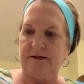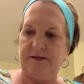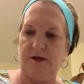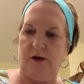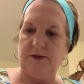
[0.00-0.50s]
it's
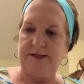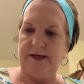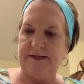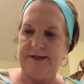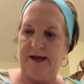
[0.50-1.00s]
always
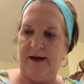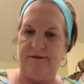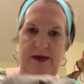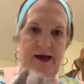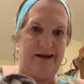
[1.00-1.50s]
nice to have
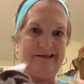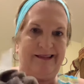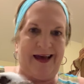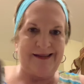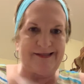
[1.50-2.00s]
that
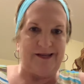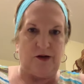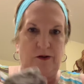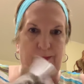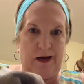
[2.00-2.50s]
glass
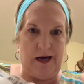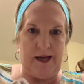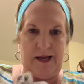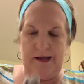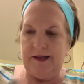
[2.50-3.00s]
nearby.
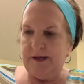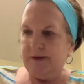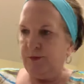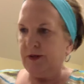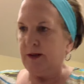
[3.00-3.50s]

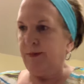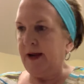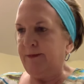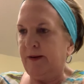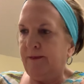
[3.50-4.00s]
Put the
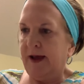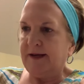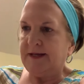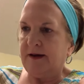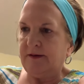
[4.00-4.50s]
piping
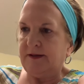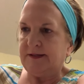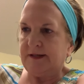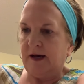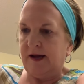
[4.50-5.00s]
bag down
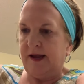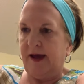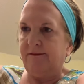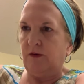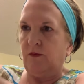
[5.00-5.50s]
inside,
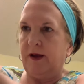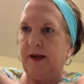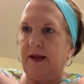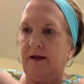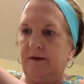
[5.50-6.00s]
have it ready.
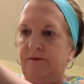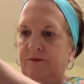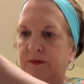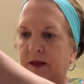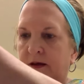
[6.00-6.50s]

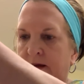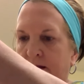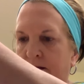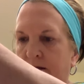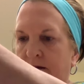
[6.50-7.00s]

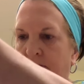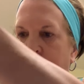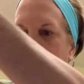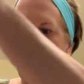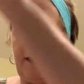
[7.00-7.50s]

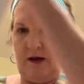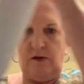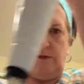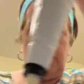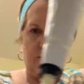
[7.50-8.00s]
Okay,
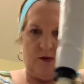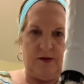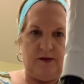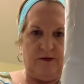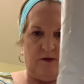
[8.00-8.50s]
now what I'm going
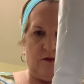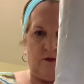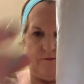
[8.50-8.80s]
to do